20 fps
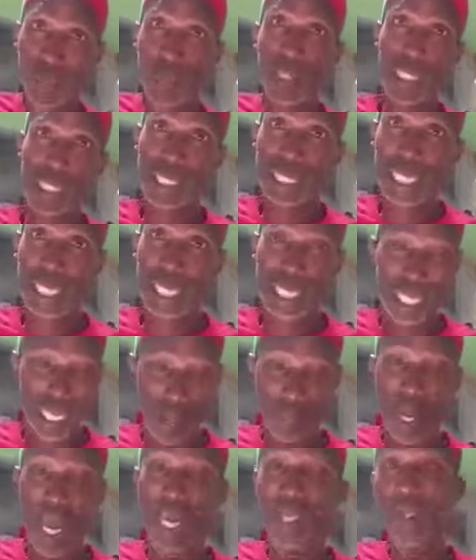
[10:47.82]
the skin.
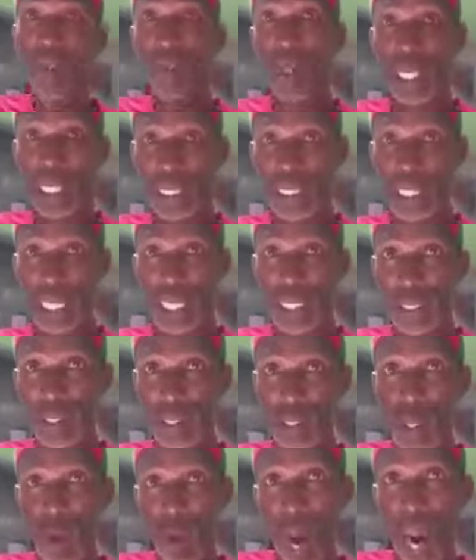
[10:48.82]
Lemon, with the skin.
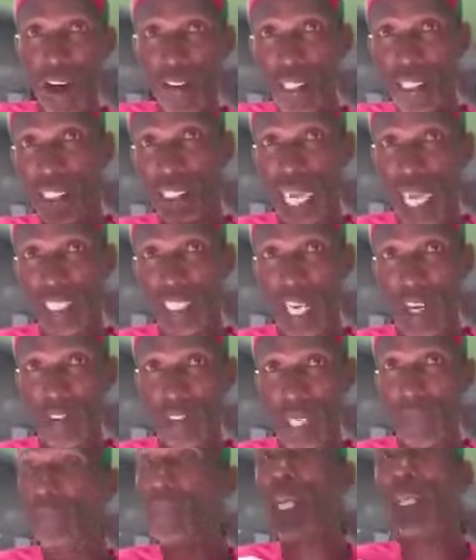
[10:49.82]
Sour orange,
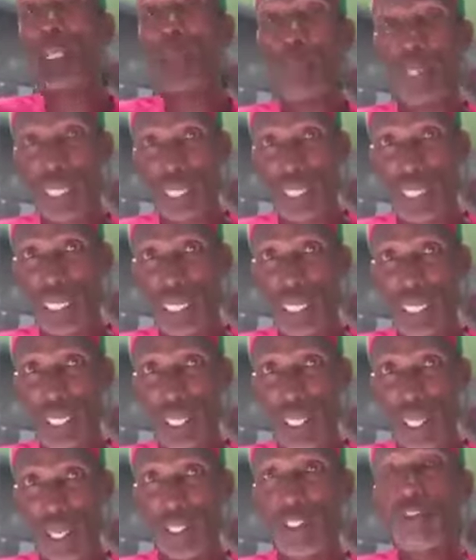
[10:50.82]
tangerine, blend them with the skin.
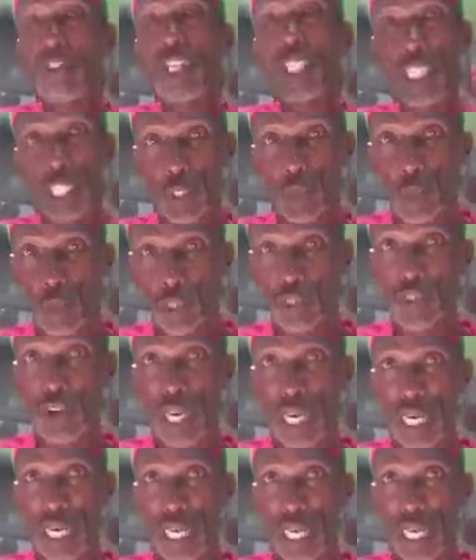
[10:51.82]
Drink the juice
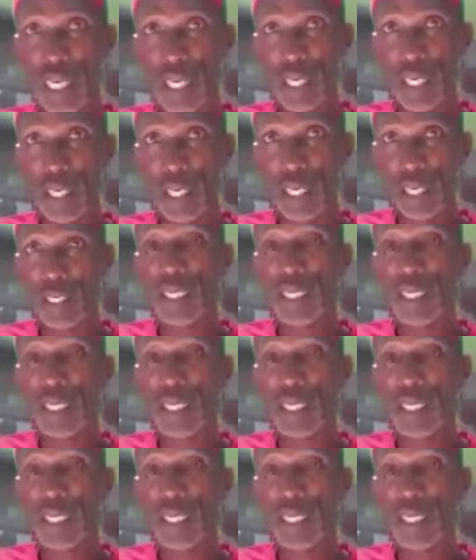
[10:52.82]
regularly. They